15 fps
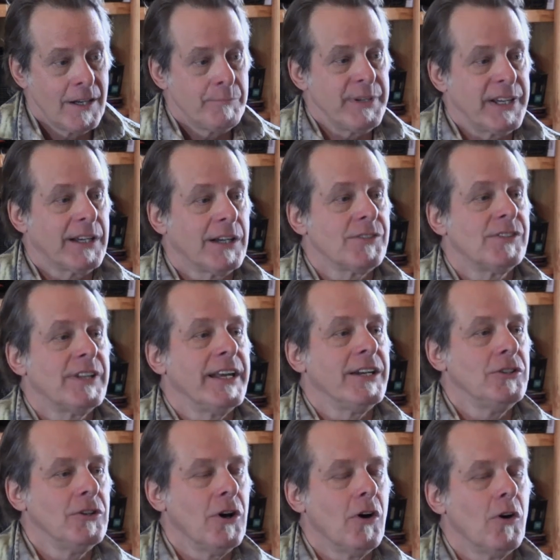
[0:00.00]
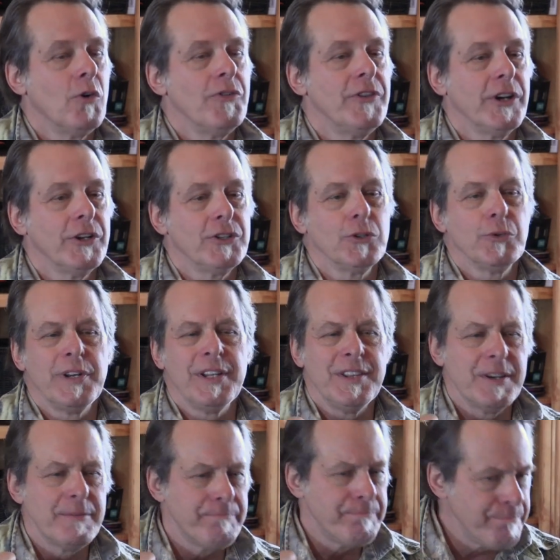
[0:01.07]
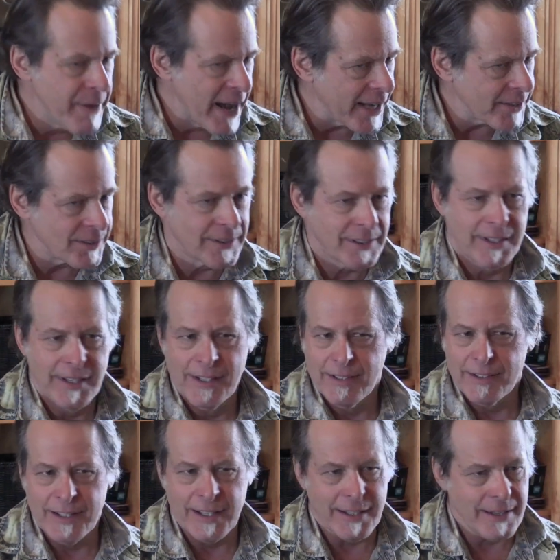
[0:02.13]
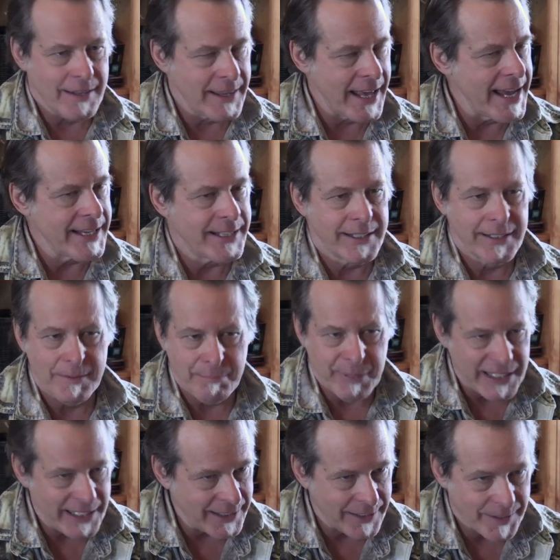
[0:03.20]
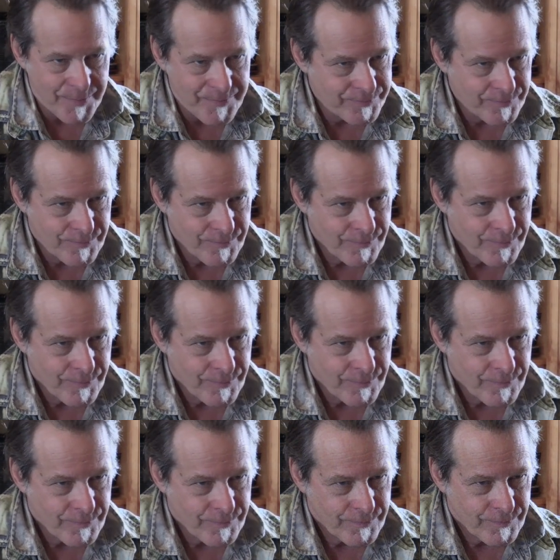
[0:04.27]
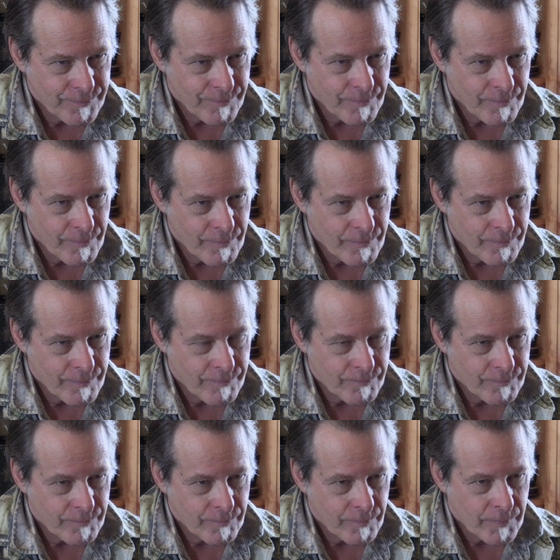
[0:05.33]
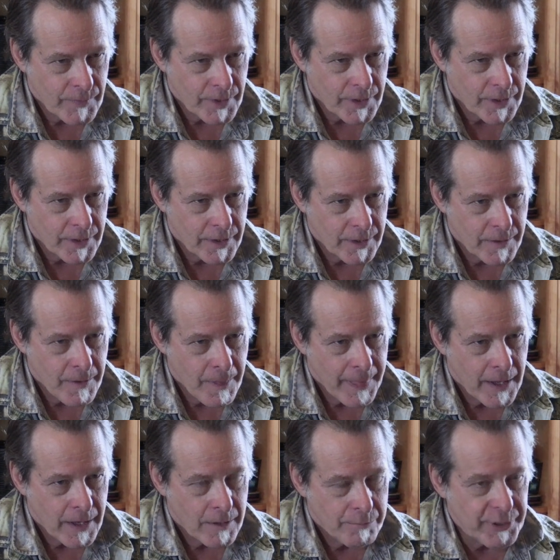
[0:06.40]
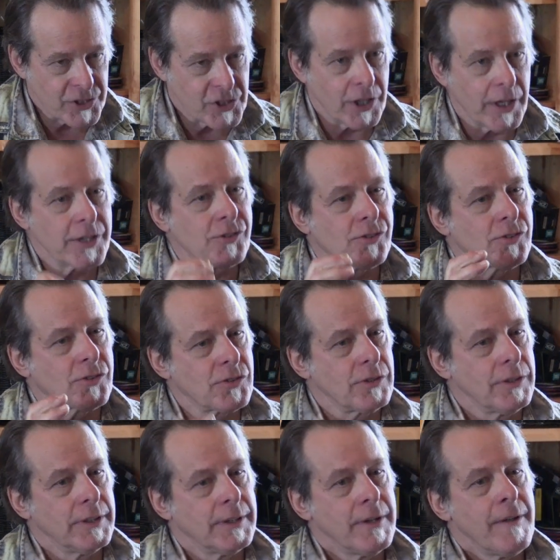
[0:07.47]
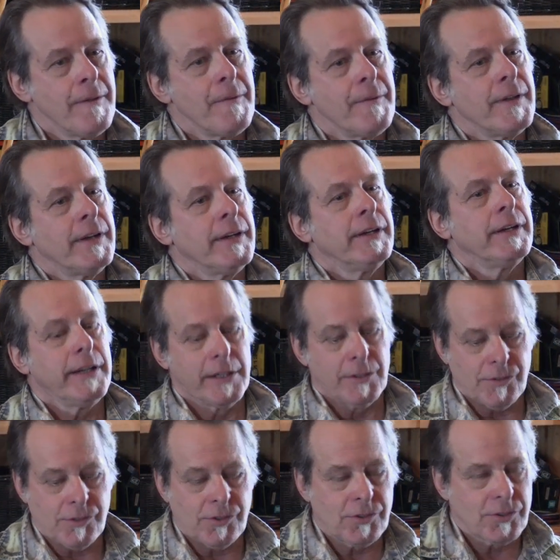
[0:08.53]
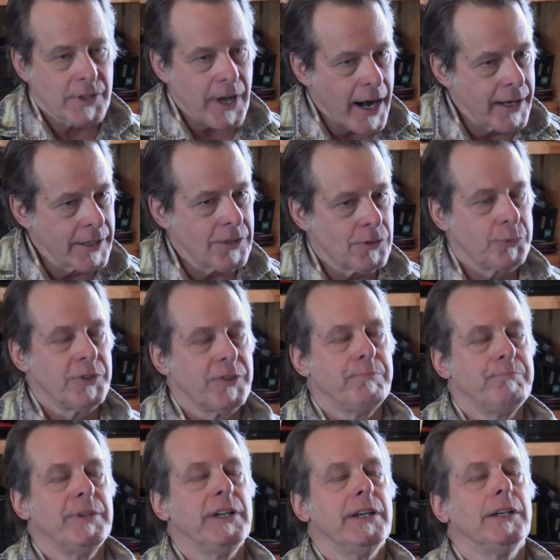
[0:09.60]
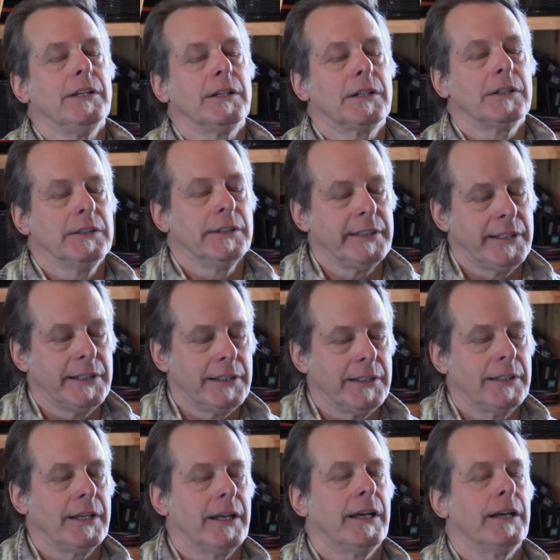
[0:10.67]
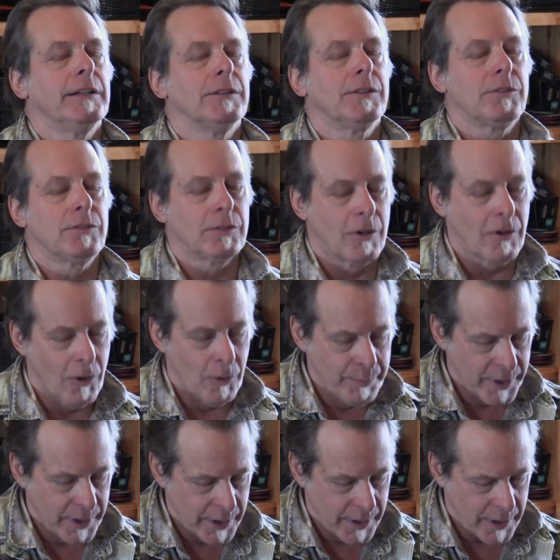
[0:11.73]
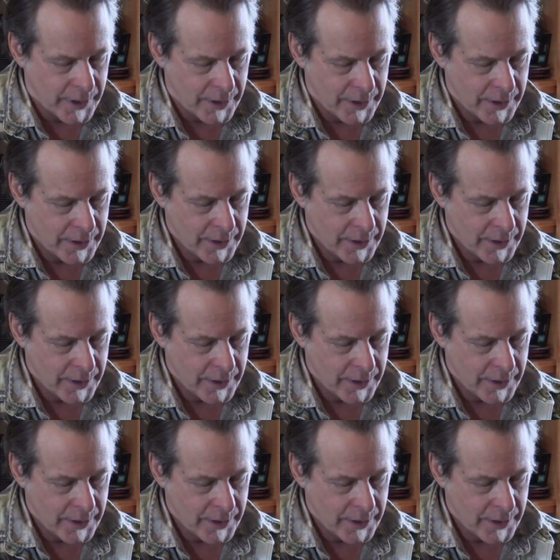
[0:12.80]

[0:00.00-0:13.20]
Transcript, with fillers: because they know they're doing the best that they can be. I like it. So that uh, that's but as well put as I've ever heard. It starts with being clean and sober.